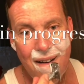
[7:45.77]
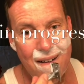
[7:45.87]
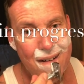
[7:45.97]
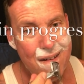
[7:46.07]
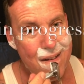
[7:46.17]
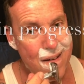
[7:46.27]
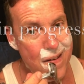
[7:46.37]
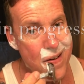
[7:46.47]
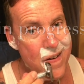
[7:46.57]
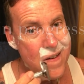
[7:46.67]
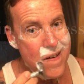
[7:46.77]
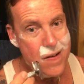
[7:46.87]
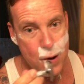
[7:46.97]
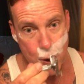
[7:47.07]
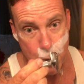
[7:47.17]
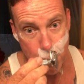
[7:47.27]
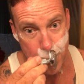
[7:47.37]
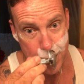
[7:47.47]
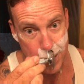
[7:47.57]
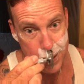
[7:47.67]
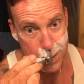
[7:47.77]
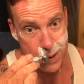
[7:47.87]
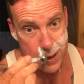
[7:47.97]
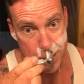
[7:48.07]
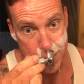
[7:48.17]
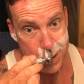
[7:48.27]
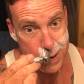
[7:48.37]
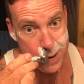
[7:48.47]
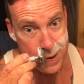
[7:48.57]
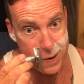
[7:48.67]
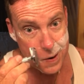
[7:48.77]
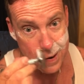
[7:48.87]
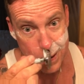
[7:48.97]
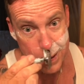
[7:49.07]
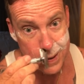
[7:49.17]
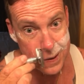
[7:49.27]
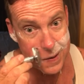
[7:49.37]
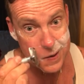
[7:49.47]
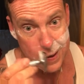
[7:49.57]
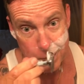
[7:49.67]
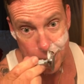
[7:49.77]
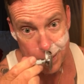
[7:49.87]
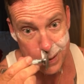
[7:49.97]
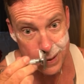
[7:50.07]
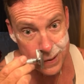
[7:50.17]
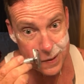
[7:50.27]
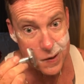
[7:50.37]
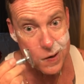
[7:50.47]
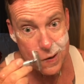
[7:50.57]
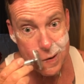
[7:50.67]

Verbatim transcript: And uh, this year, no hail, no rain. August, same time last year.